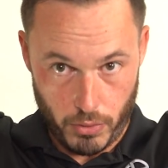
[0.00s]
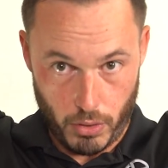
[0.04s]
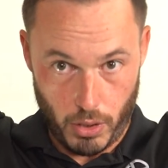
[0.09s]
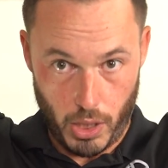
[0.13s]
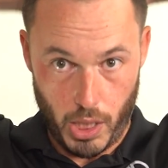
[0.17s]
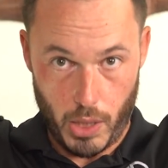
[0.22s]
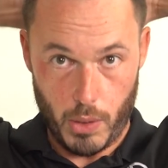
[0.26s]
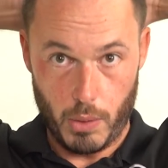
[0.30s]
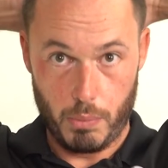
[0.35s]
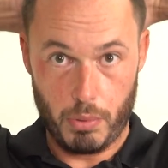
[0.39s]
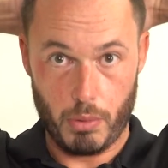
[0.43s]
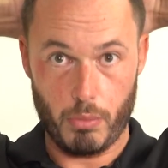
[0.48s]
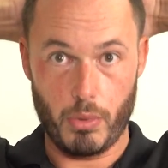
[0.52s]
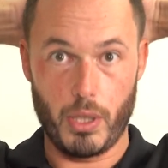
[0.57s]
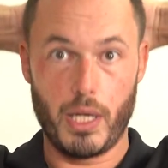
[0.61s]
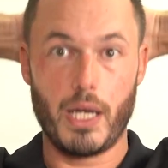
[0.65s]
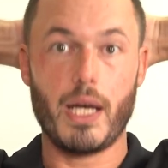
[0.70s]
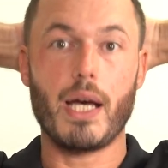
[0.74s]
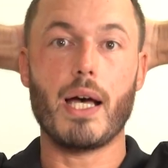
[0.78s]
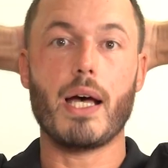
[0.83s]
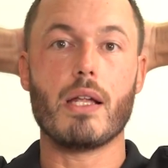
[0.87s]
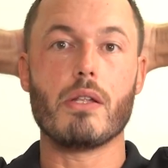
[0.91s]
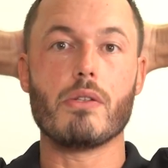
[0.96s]
I would put my
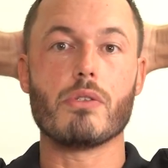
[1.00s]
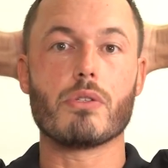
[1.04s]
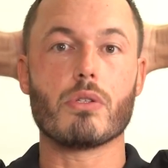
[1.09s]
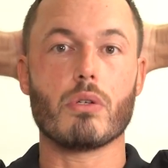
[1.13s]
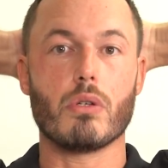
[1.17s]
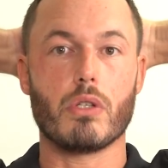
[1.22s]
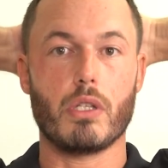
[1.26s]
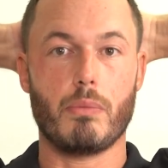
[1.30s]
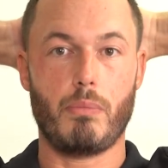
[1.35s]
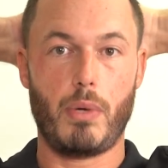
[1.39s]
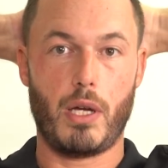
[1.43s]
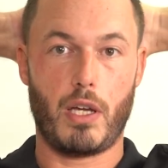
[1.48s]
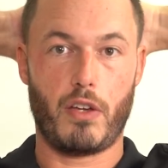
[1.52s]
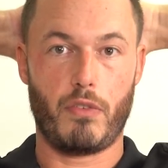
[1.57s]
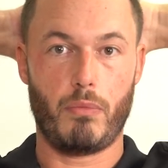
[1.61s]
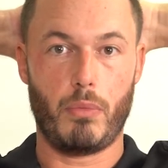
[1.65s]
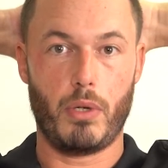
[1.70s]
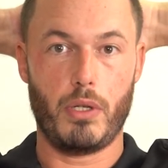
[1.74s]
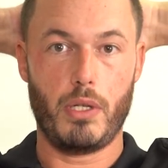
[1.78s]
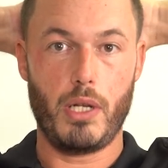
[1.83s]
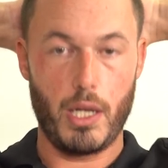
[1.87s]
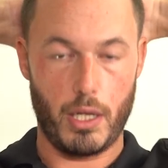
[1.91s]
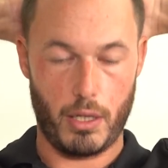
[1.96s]
hands on the back of
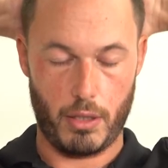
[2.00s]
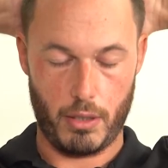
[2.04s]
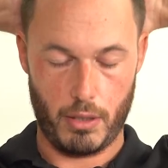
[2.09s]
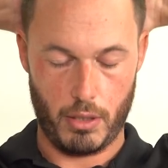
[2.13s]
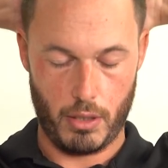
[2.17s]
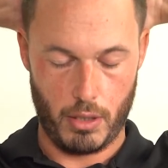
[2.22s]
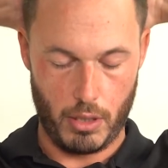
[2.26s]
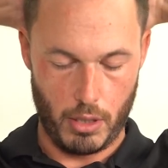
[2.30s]
my neck